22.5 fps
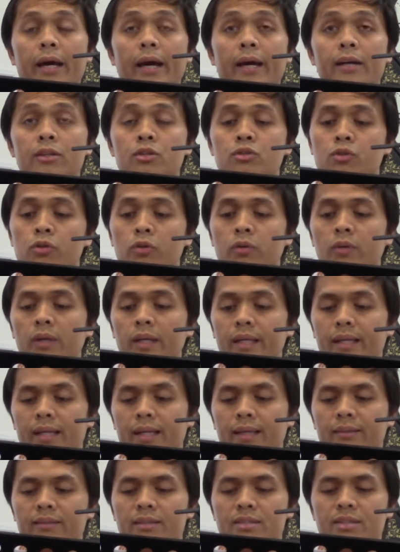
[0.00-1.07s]
And
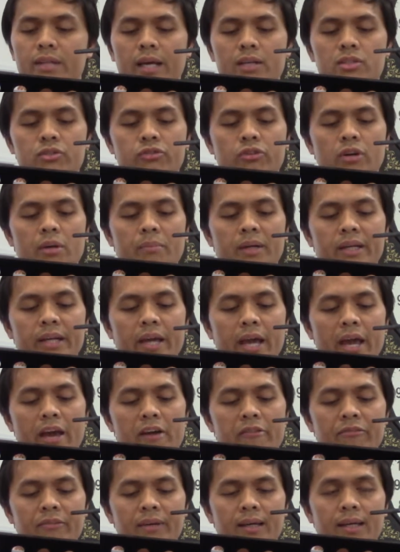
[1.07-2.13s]
truly, it is extremely
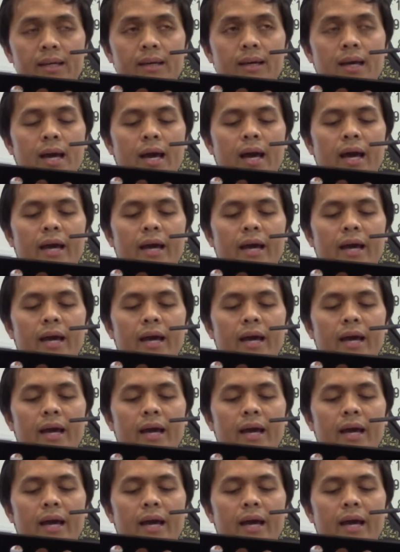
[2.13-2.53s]
heavy